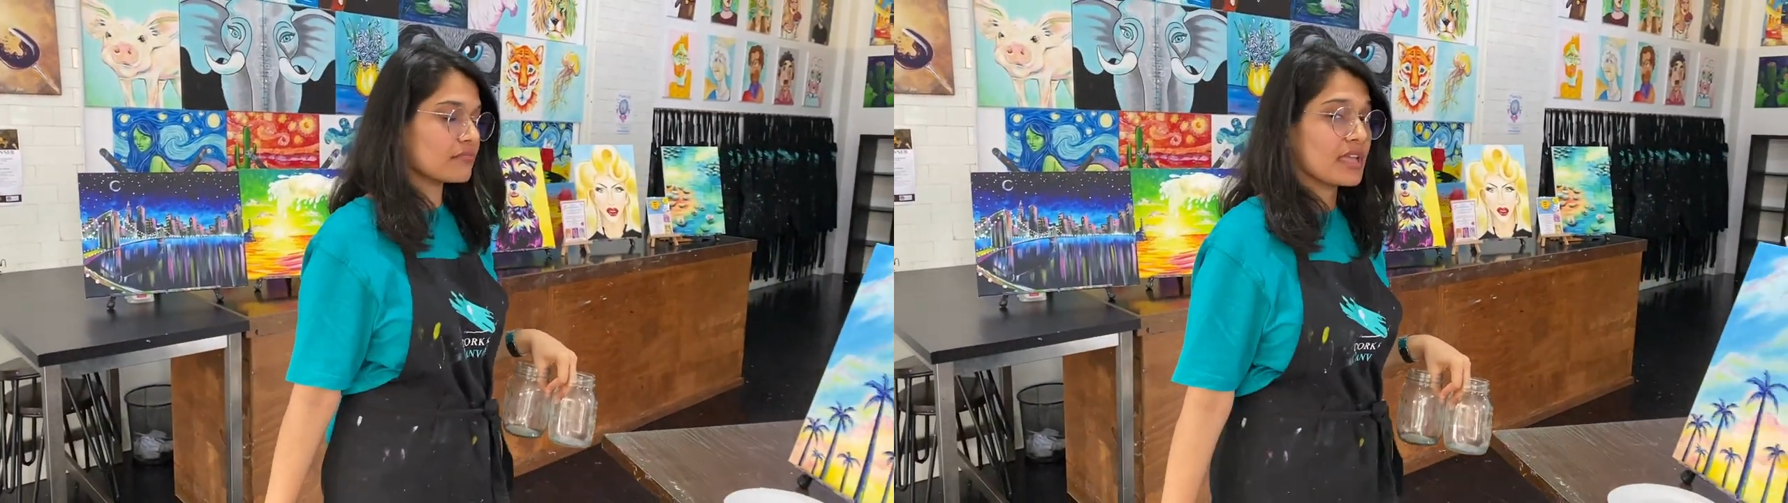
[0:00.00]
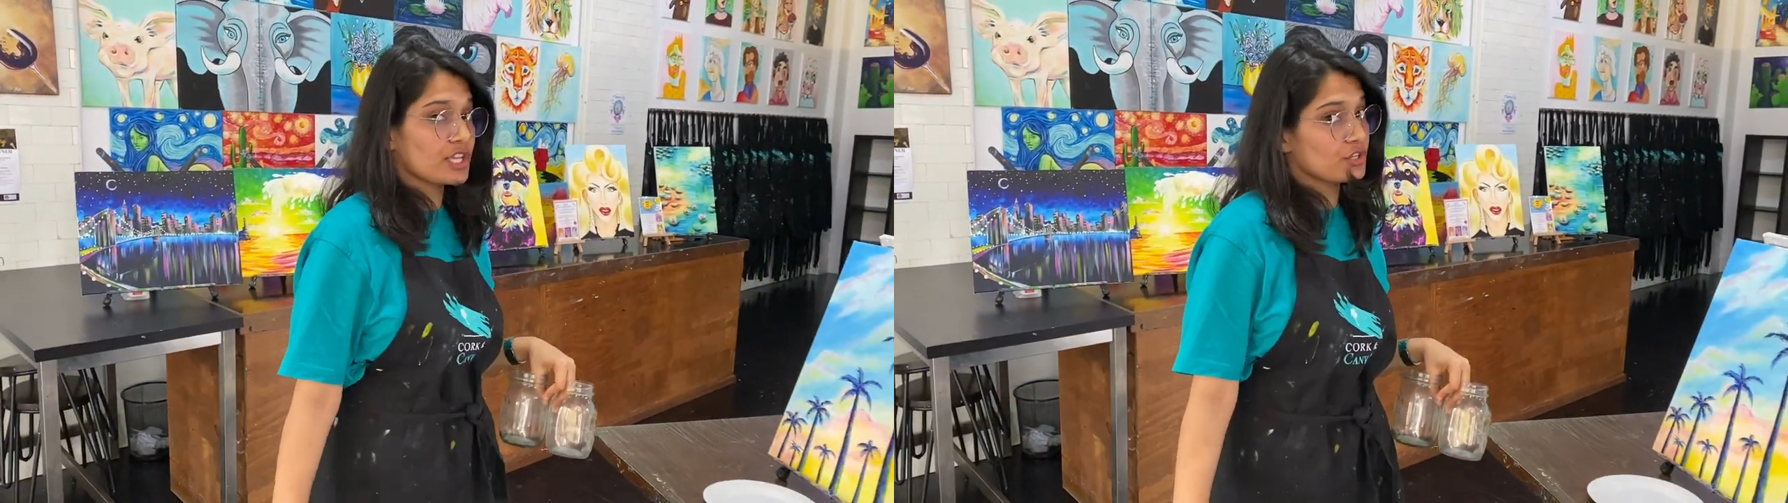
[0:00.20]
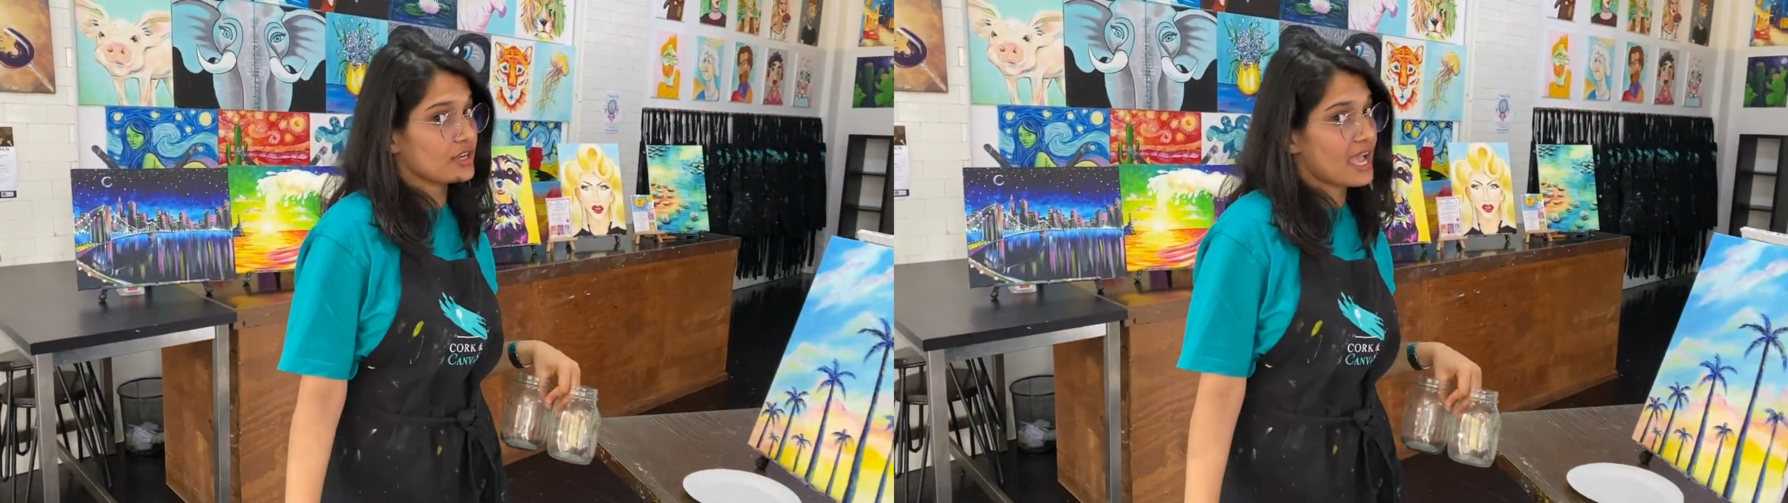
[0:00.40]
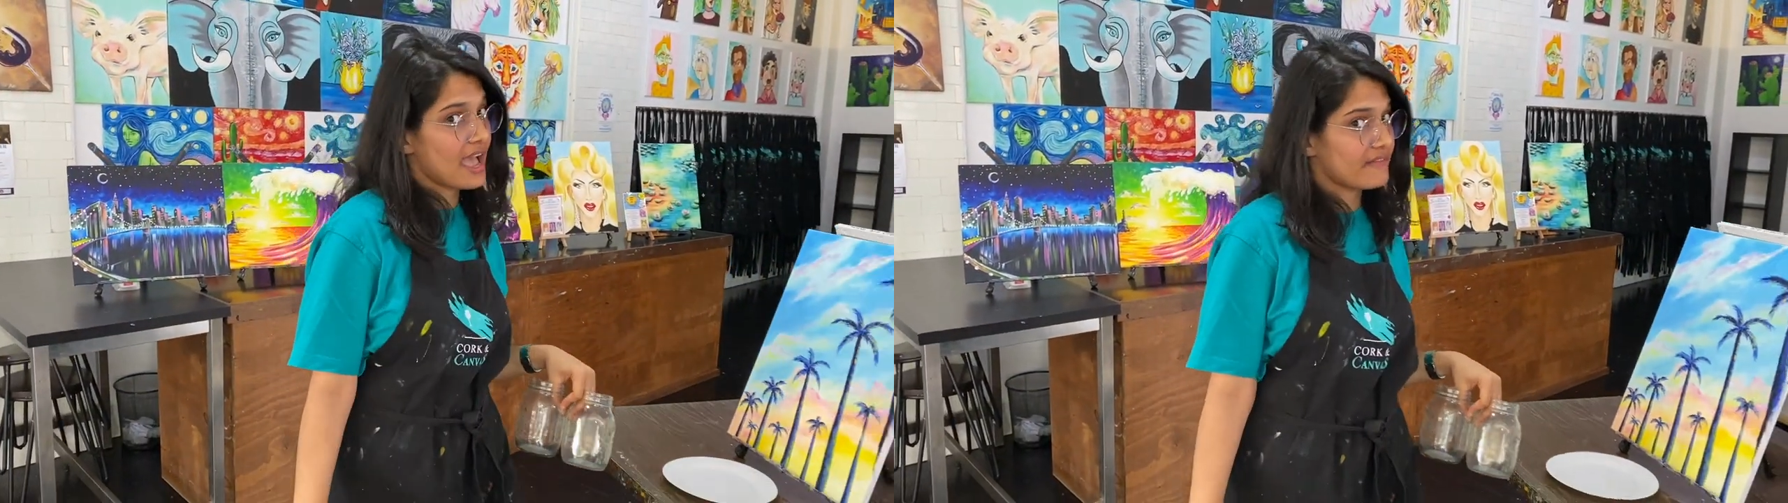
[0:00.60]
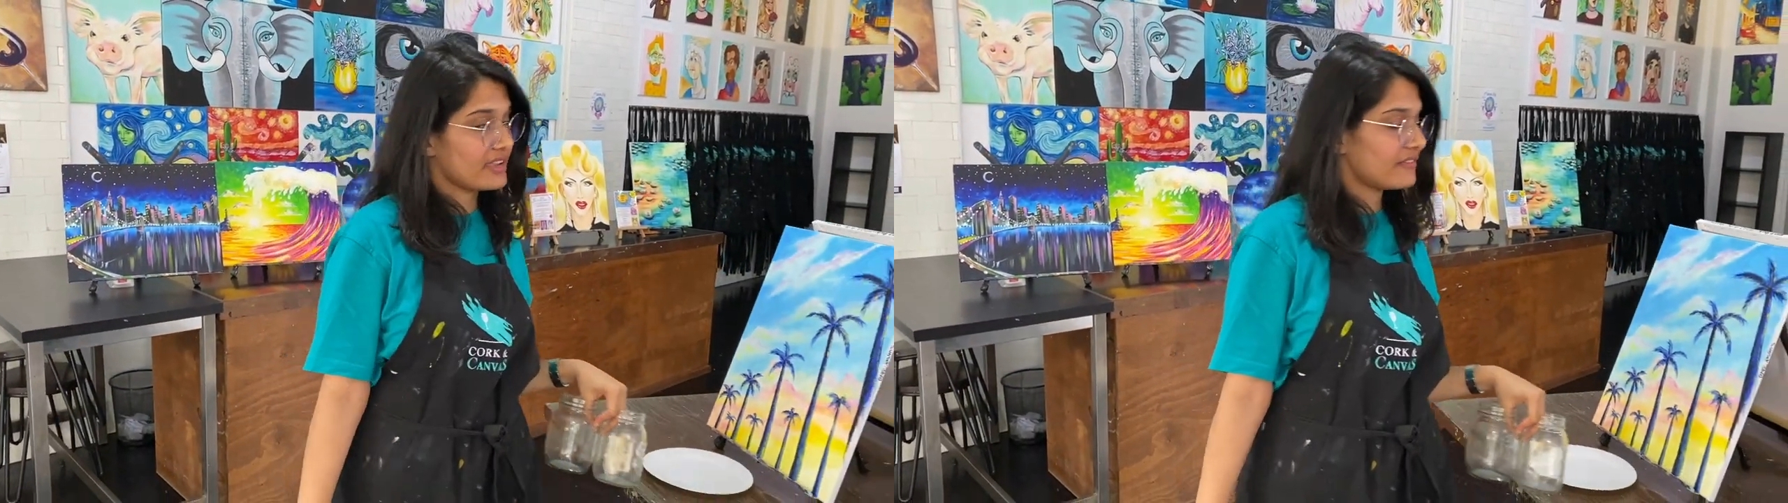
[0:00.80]
Make sure you're
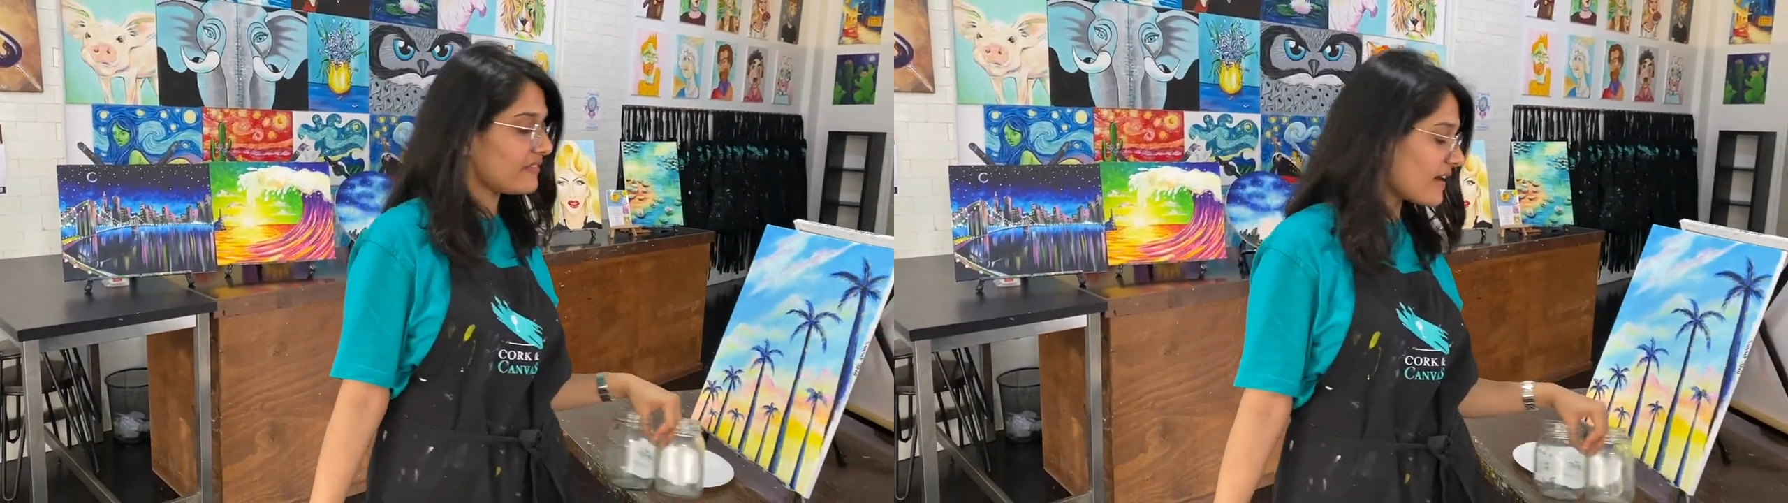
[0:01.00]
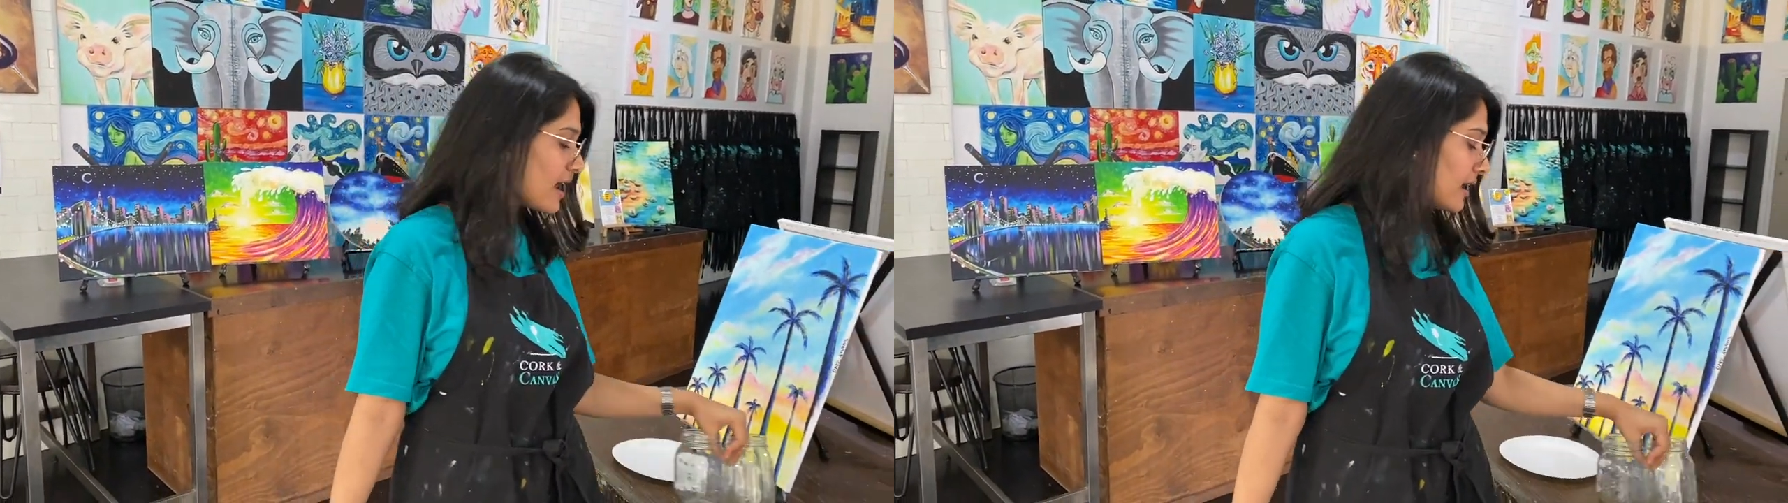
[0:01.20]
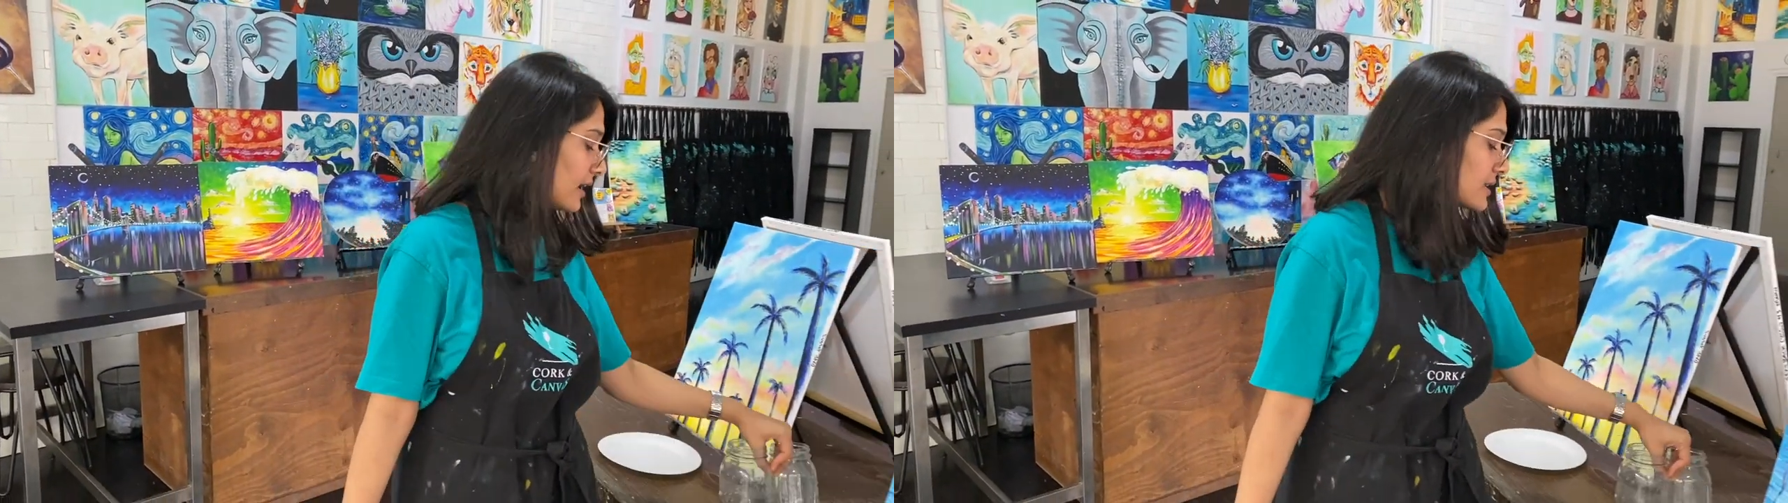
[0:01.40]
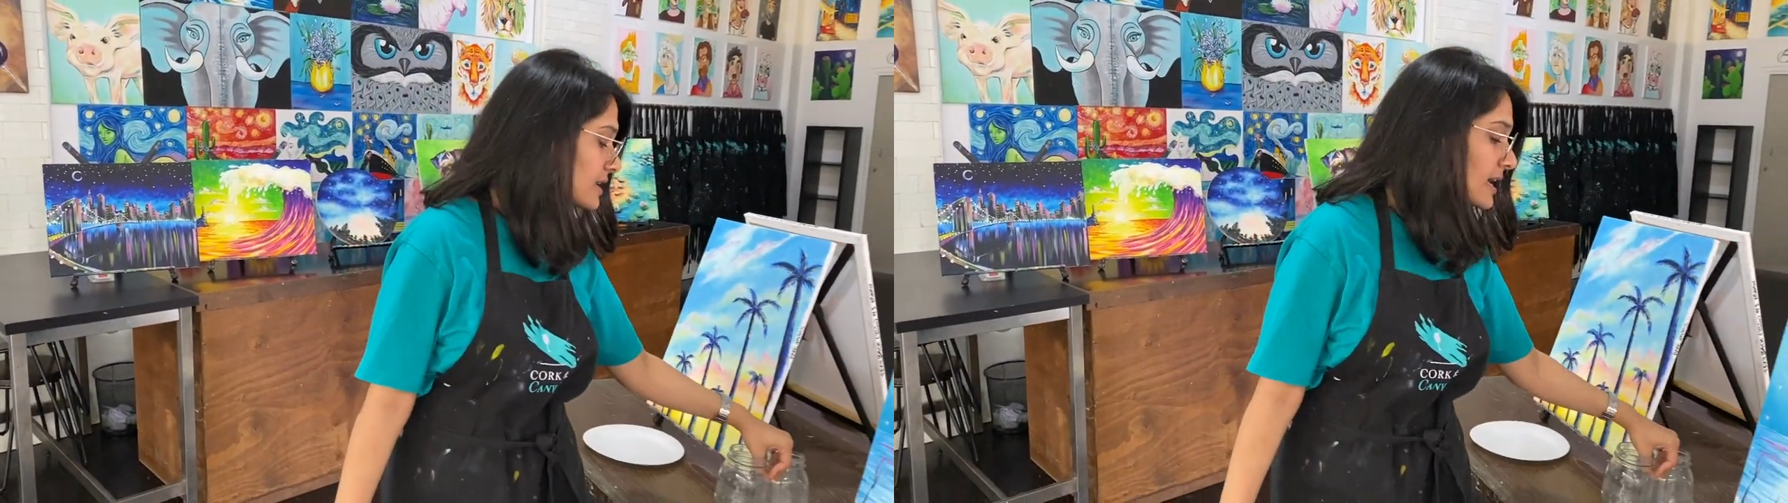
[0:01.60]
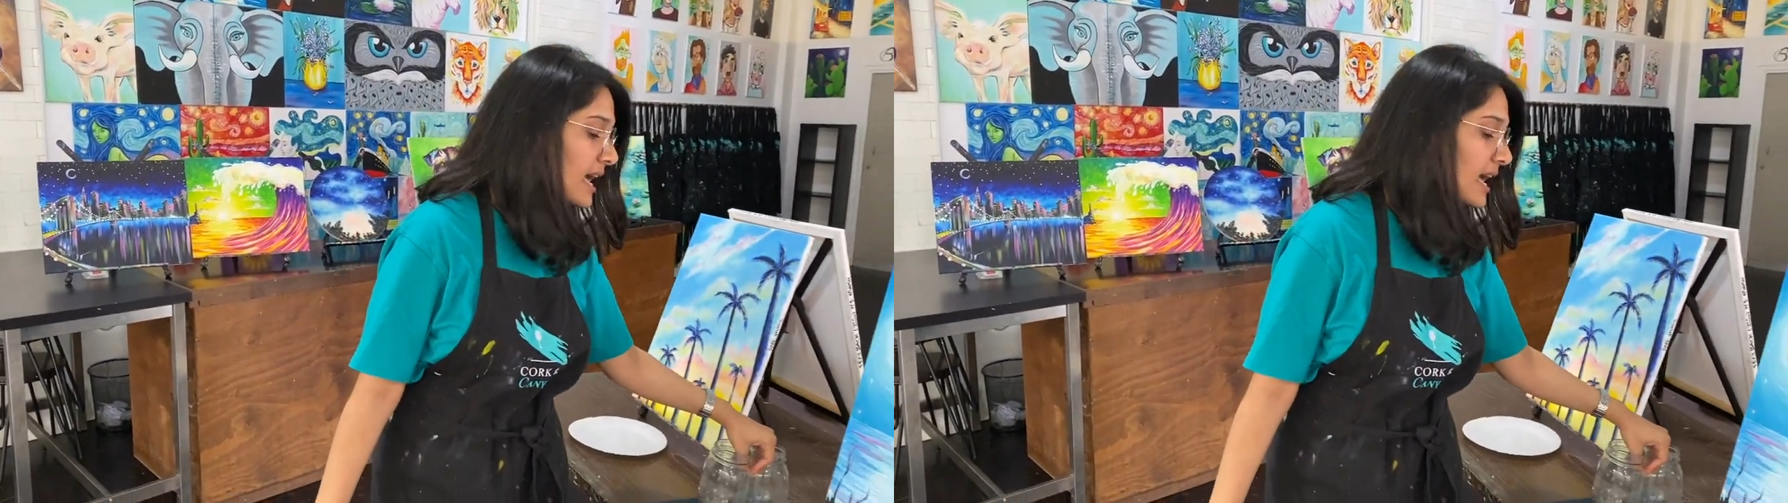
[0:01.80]
having fun